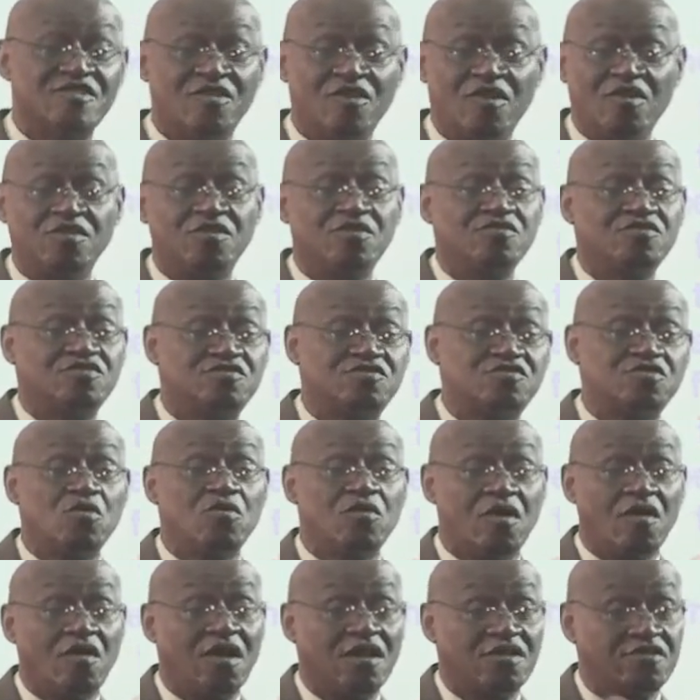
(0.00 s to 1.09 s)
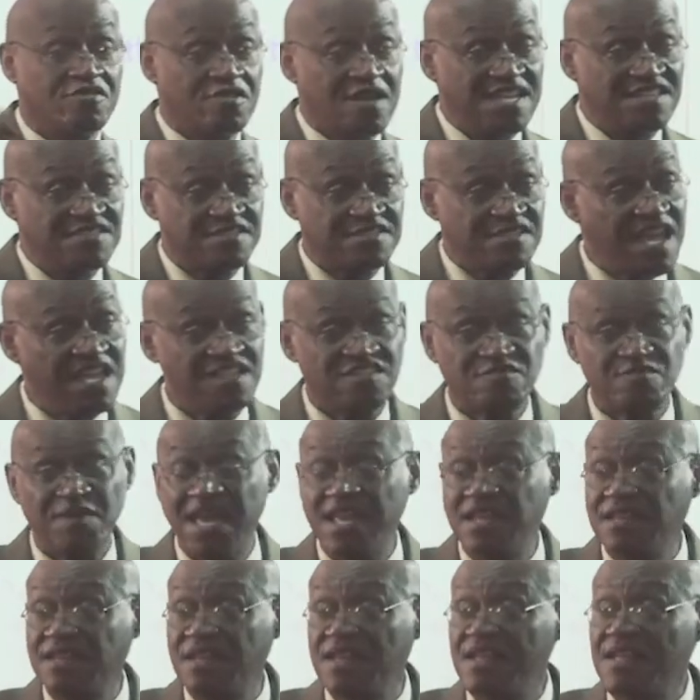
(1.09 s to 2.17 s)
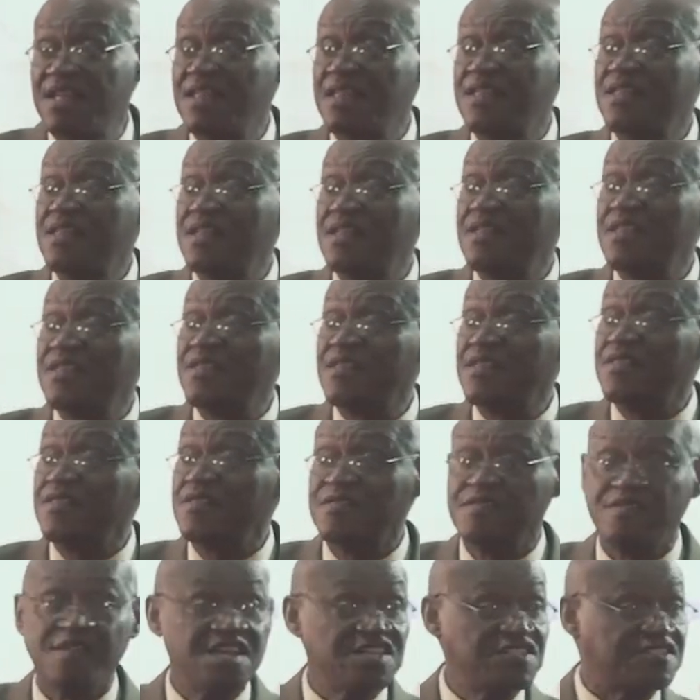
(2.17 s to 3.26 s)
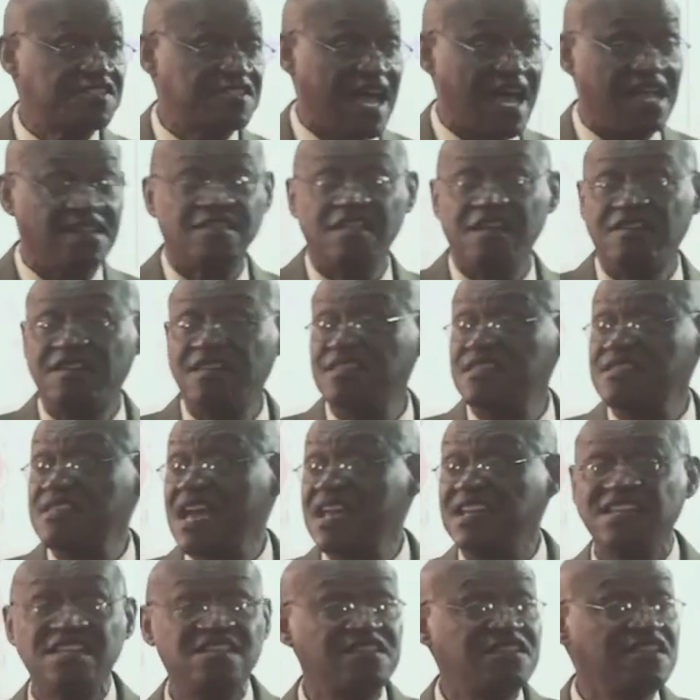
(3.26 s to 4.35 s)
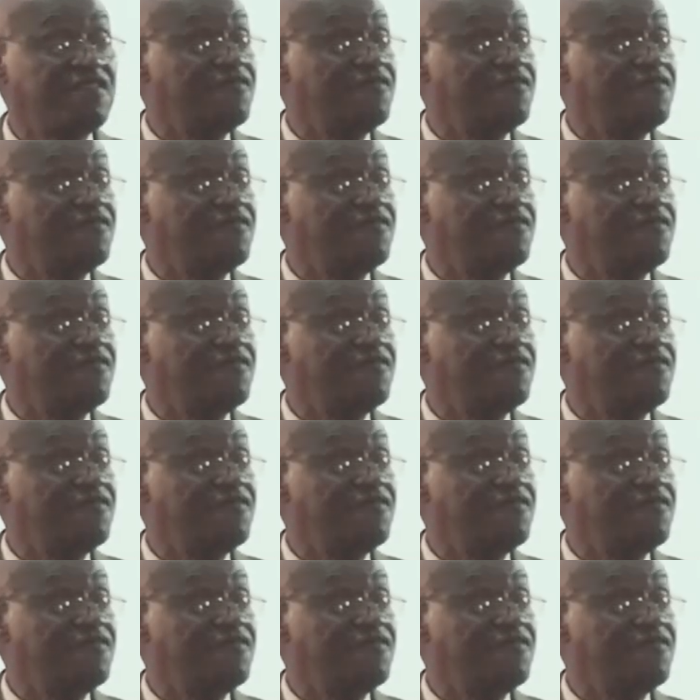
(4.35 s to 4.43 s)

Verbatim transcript: All those so called great statesmen, they sat there and they didn't